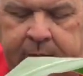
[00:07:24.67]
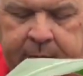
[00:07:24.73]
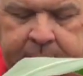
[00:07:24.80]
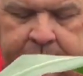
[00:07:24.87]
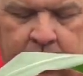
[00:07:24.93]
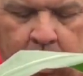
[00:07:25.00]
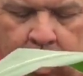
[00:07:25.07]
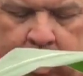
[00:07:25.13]

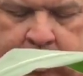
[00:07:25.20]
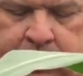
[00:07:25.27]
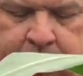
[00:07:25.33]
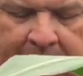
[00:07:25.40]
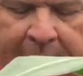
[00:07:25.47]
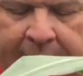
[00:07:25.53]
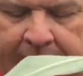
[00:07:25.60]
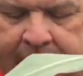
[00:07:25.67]
Corn's
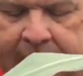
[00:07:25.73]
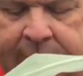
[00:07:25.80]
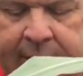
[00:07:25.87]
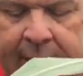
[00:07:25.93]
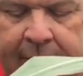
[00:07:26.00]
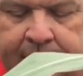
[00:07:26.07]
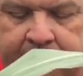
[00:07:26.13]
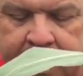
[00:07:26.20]
planted the
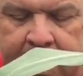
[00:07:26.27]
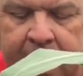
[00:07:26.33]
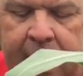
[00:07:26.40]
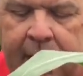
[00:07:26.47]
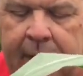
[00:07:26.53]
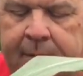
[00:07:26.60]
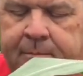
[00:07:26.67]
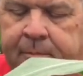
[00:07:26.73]
same
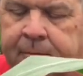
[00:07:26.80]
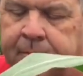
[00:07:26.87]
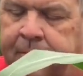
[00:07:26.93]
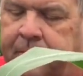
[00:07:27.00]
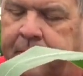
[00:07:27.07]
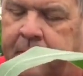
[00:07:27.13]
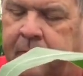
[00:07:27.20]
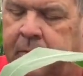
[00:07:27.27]
time,
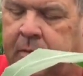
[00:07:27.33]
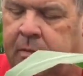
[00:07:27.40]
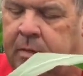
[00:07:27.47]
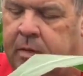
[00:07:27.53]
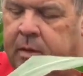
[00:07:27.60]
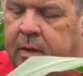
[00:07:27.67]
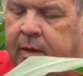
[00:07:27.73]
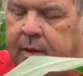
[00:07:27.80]

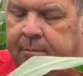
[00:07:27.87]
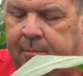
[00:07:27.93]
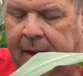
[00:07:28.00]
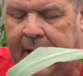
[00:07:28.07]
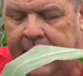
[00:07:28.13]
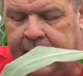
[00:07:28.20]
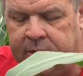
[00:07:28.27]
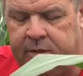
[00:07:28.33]

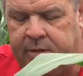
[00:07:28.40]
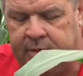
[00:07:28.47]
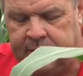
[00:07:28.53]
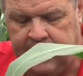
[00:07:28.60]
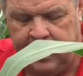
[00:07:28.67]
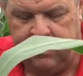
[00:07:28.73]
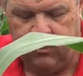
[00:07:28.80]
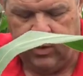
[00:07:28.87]
managed the
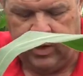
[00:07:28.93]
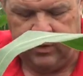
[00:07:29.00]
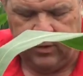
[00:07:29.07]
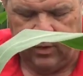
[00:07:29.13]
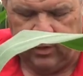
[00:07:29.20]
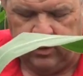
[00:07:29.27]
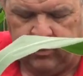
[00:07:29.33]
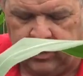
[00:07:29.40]
same way. The
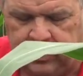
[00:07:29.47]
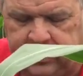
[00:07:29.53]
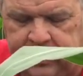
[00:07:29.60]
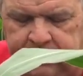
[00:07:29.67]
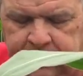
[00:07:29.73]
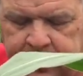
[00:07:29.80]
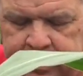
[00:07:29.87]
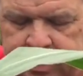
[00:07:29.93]
only real
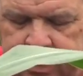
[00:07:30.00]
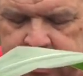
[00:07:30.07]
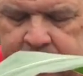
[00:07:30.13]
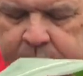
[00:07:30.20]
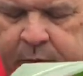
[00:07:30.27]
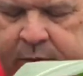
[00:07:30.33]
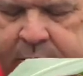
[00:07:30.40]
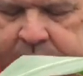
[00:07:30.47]
difference here
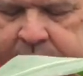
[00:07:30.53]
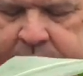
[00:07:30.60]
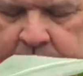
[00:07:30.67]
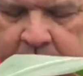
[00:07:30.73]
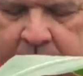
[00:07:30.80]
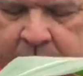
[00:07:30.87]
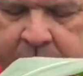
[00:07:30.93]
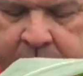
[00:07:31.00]
was the
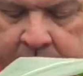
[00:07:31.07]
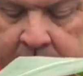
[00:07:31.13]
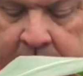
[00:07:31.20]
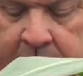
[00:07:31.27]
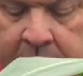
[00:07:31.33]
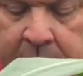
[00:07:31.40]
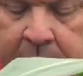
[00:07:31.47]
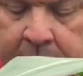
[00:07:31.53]
soil
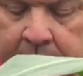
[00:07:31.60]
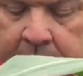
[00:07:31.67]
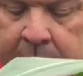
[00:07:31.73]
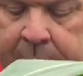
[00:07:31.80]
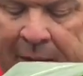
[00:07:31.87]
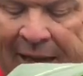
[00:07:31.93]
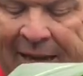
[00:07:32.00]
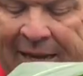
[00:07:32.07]

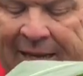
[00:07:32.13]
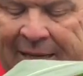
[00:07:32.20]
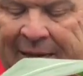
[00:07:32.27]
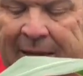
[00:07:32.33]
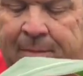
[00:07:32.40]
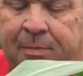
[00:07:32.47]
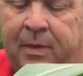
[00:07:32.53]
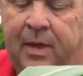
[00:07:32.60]
planting
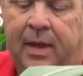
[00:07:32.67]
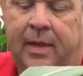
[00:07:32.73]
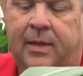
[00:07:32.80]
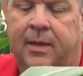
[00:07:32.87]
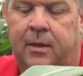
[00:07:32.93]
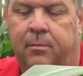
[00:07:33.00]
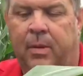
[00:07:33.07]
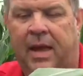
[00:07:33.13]
depth and the
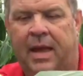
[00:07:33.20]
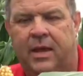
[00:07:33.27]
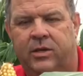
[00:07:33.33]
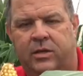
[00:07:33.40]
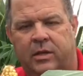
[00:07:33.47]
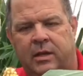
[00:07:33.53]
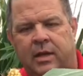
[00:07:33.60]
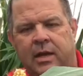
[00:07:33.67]

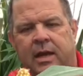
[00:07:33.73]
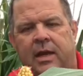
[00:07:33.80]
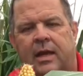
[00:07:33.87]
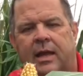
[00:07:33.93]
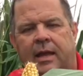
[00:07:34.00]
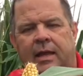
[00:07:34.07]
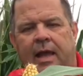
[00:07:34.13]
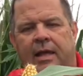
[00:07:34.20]
compaction.
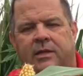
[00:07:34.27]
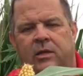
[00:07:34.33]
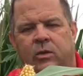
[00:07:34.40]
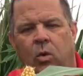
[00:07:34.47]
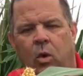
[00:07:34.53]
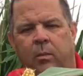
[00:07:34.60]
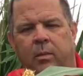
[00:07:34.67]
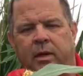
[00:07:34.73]
And that's a
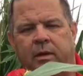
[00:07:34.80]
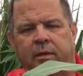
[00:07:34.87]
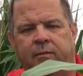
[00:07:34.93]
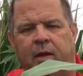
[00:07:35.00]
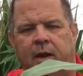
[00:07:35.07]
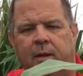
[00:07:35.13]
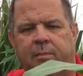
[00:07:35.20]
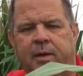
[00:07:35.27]
normally
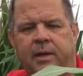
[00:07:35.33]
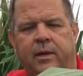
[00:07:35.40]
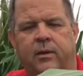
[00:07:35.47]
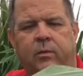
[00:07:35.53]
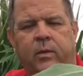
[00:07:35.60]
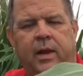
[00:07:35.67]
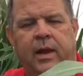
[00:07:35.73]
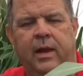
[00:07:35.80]
developed ear.
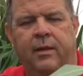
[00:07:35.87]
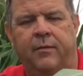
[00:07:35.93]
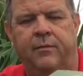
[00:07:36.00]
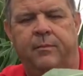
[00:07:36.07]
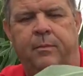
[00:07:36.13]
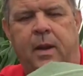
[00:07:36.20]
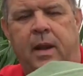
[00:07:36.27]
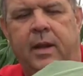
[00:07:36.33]
We have
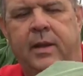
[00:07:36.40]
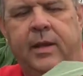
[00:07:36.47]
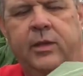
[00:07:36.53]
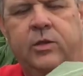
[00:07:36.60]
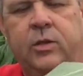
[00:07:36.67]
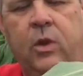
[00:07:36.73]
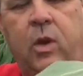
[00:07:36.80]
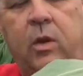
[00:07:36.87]

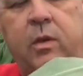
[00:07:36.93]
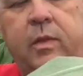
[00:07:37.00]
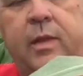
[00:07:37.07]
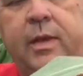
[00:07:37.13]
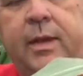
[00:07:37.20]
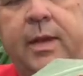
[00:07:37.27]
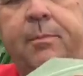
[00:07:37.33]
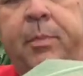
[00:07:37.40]
pollination all over the
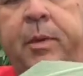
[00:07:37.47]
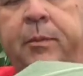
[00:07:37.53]
tip.